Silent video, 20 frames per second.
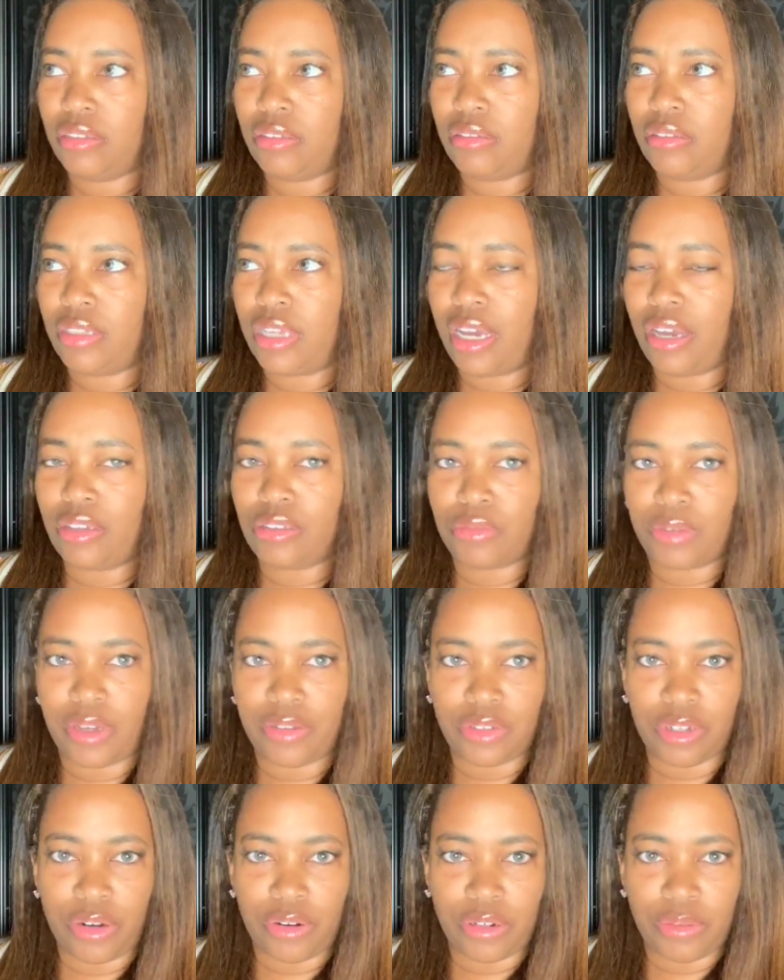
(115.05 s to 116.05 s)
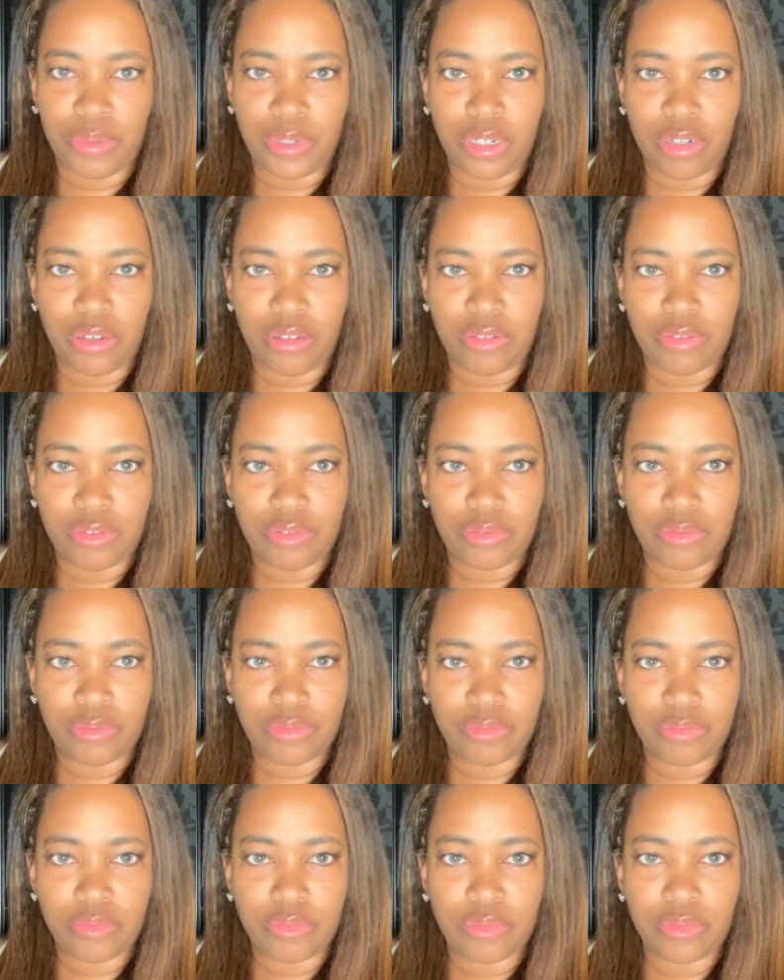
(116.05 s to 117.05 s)
the Housewives already went
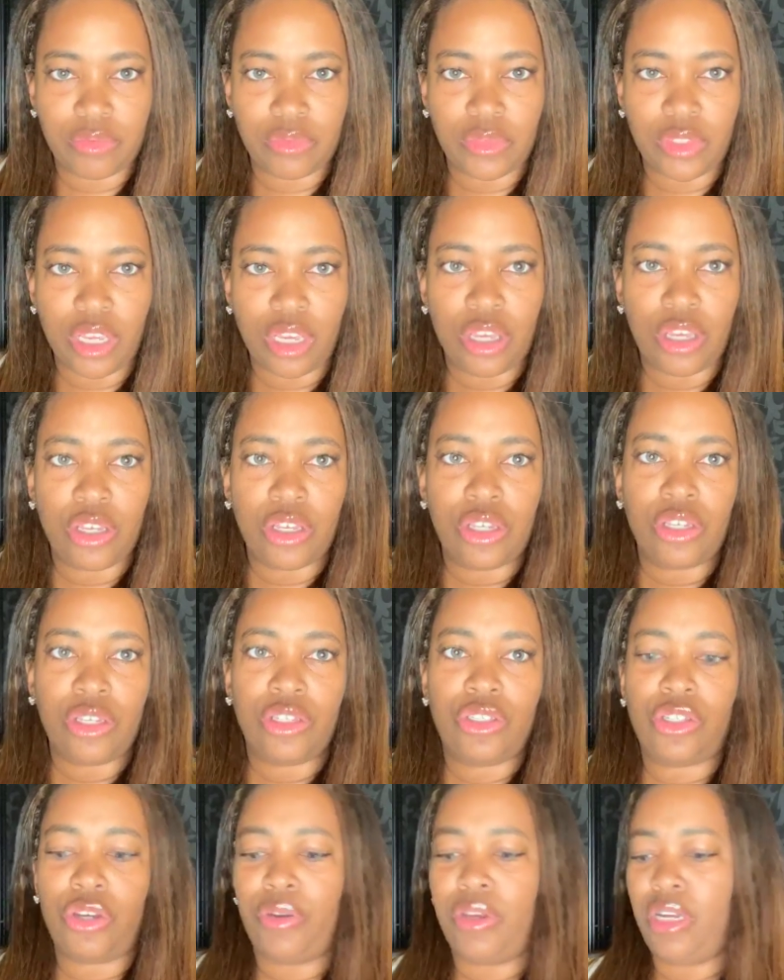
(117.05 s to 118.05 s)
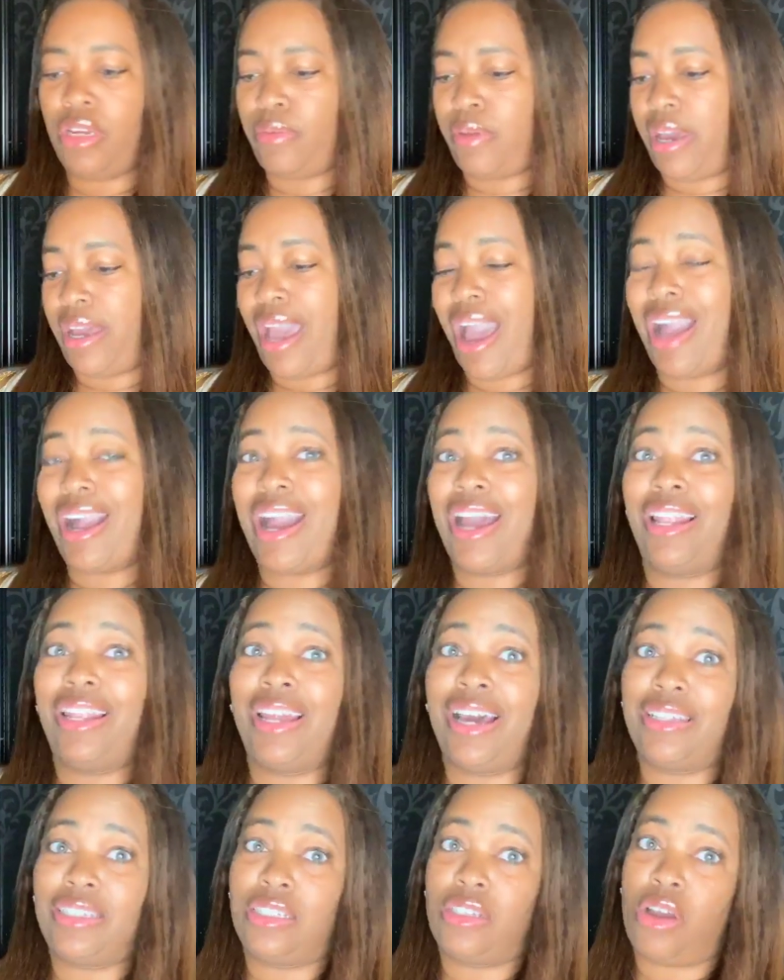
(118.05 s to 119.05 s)
off. So anyway, I got a
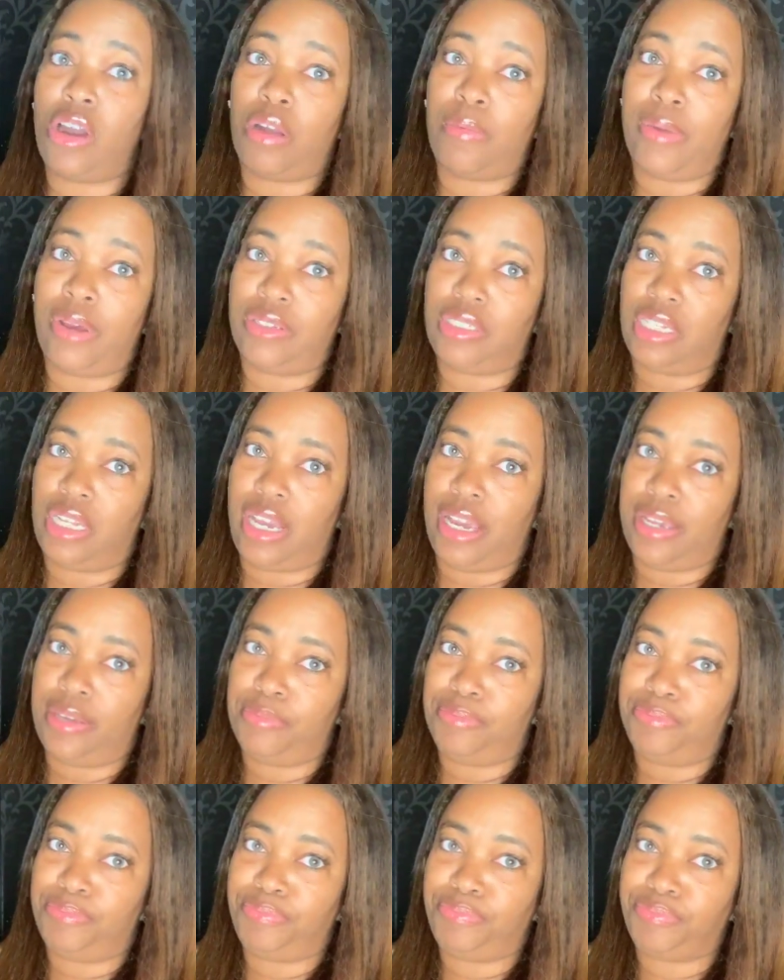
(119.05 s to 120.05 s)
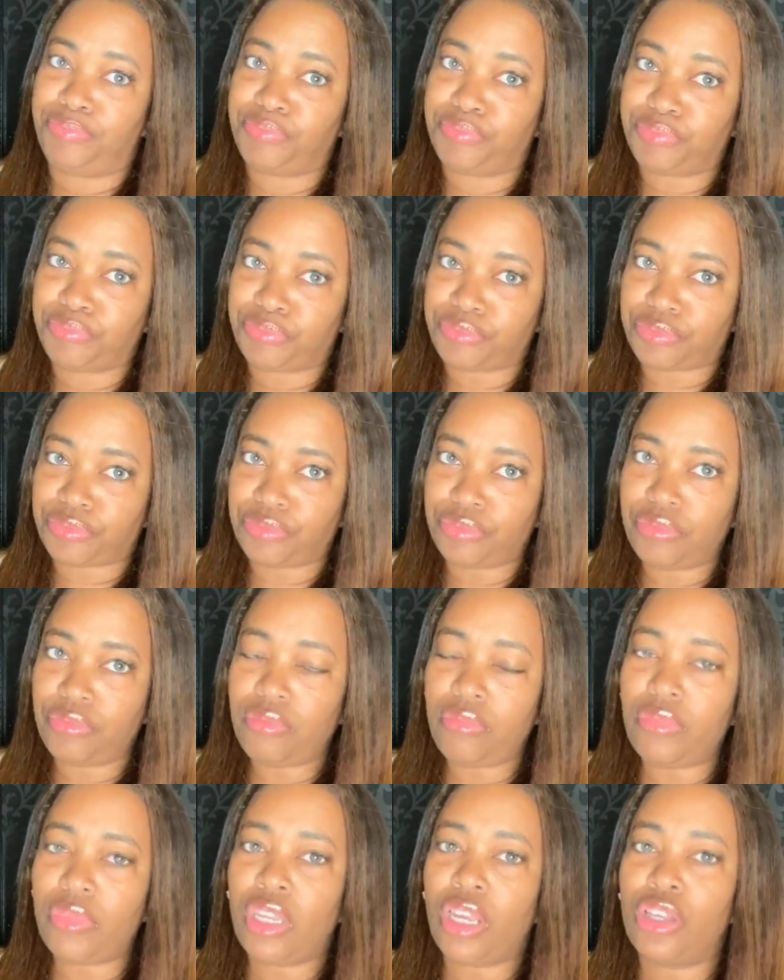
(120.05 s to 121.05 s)
lot to talk about tonight.
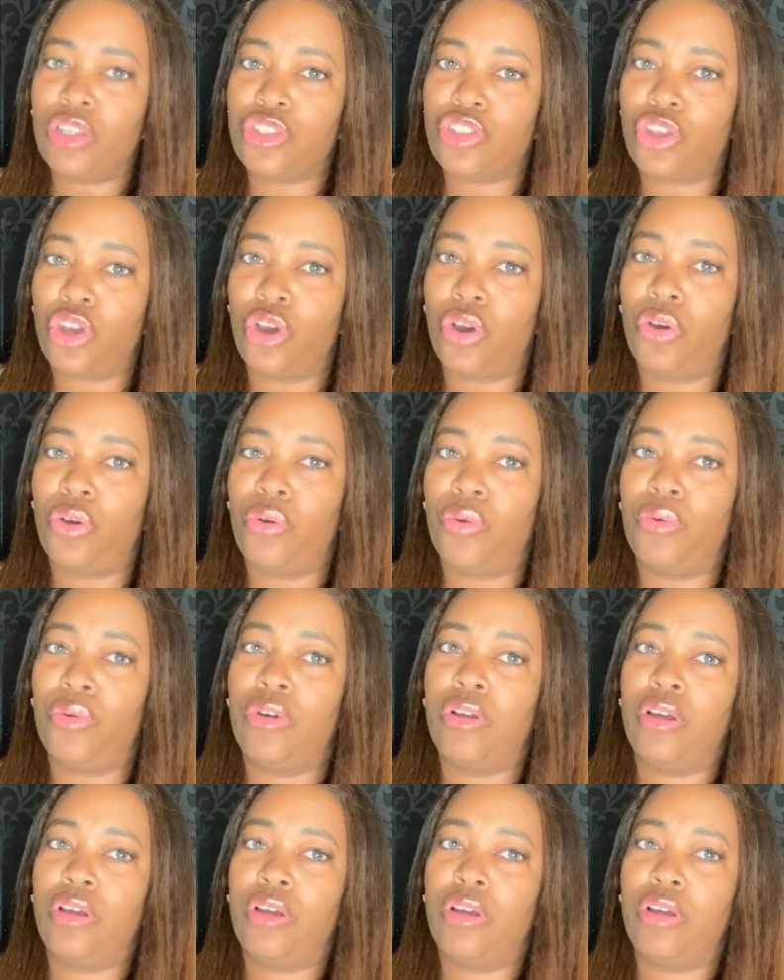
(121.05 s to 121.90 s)
So,